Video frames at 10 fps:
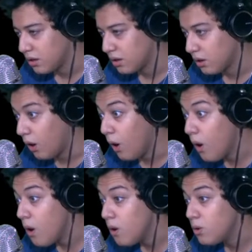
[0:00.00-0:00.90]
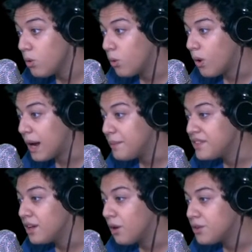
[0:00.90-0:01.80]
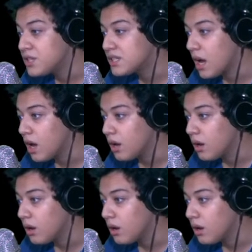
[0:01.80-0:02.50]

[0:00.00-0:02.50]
Huh. Oh! I'm in the other side.